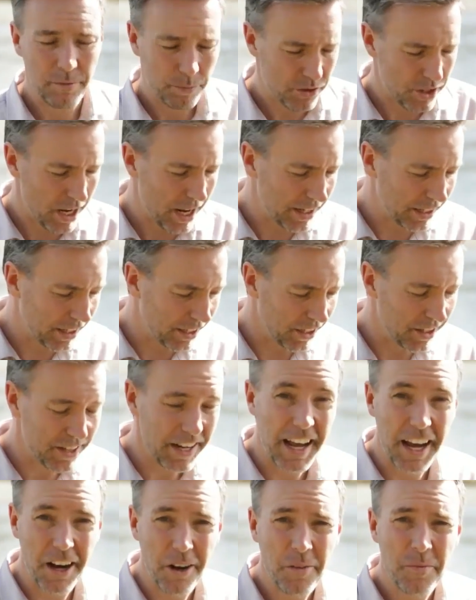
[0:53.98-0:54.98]
River,
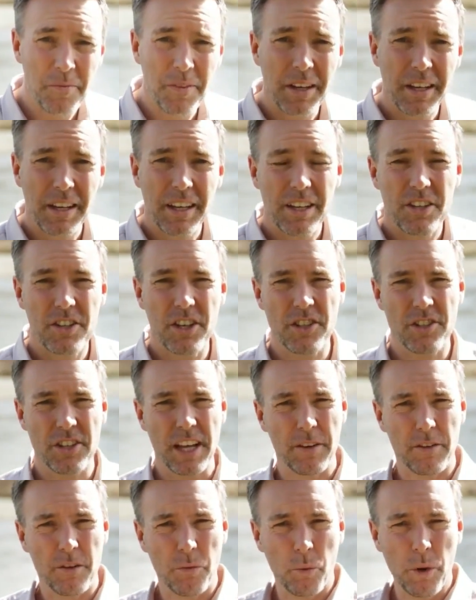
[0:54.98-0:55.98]
standing in it now,
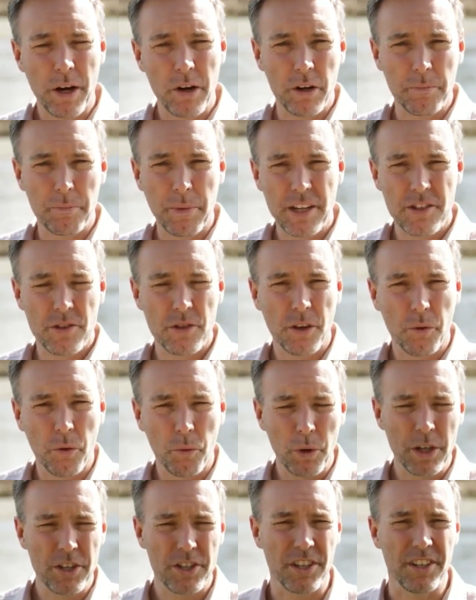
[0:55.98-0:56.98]
just at where it
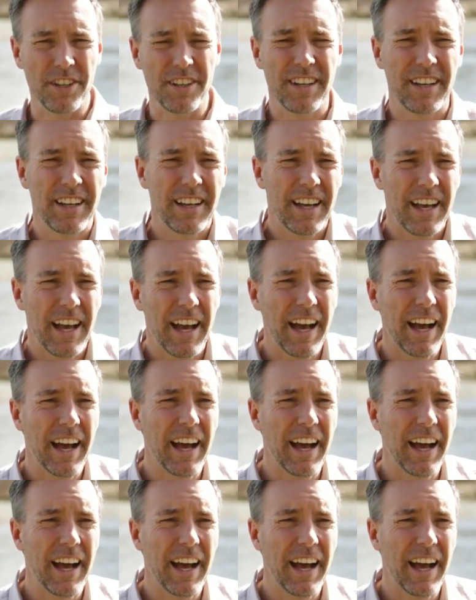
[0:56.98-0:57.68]
meets Winton,